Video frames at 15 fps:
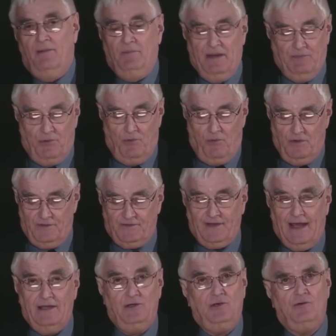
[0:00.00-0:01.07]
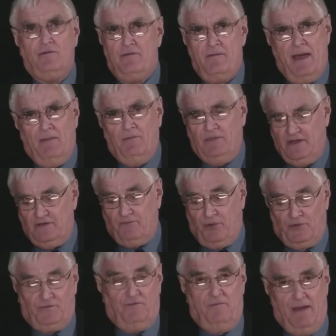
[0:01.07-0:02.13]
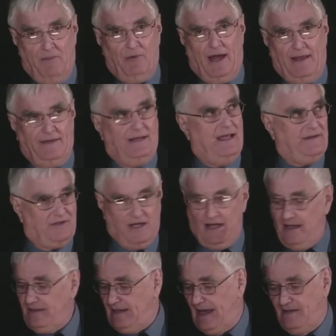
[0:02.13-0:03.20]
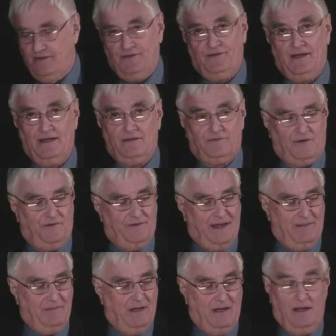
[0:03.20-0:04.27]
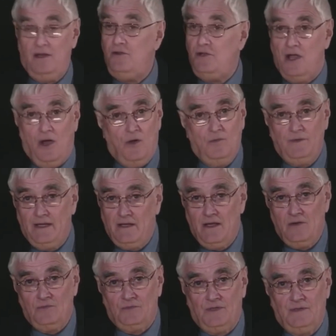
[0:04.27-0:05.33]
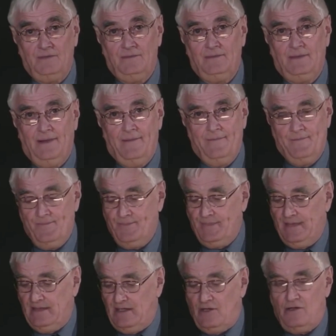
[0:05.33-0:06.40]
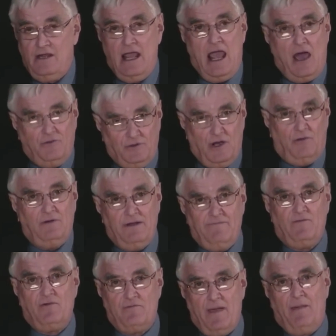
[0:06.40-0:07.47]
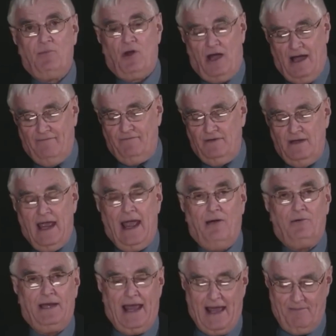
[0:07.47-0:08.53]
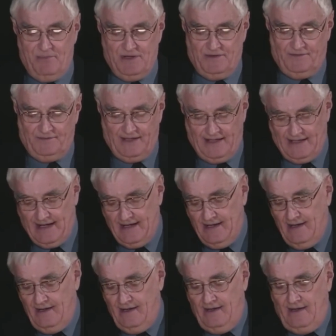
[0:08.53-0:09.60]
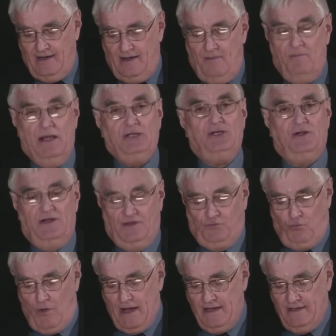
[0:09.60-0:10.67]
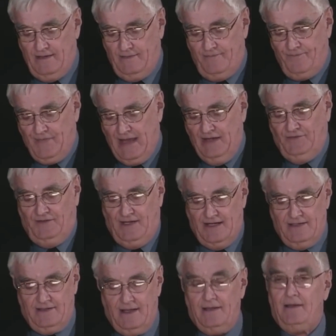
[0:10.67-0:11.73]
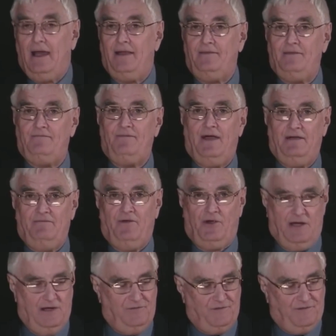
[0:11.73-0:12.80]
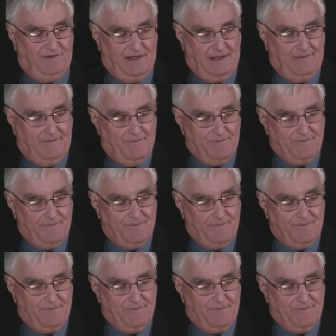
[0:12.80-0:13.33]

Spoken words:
People will say, does the person remember how they got cut, how this thing turned up? No, they don't. They don't even remember often how it happens. And I mentioned this one incident that I find very interesting.